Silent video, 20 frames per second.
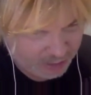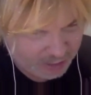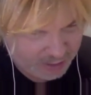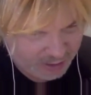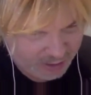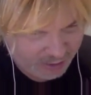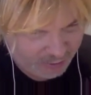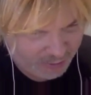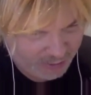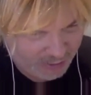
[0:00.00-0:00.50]

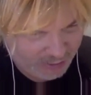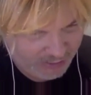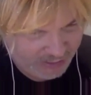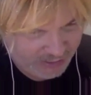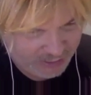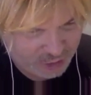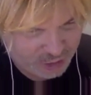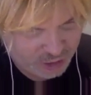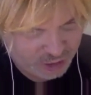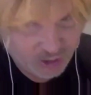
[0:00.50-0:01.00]
theory
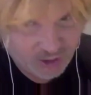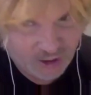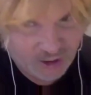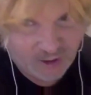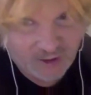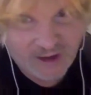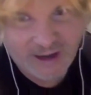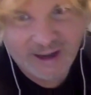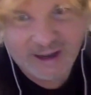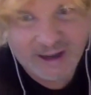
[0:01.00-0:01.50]
that
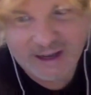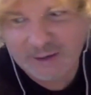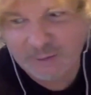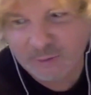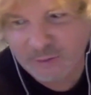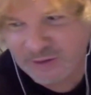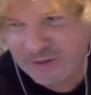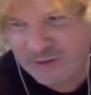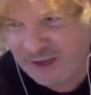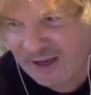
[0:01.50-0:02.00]
Junior had
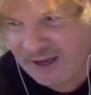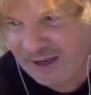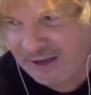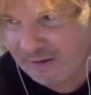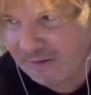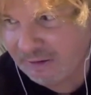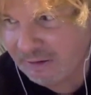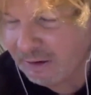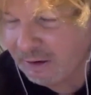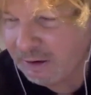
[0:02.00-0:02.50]
was
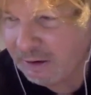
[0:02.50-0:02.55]
that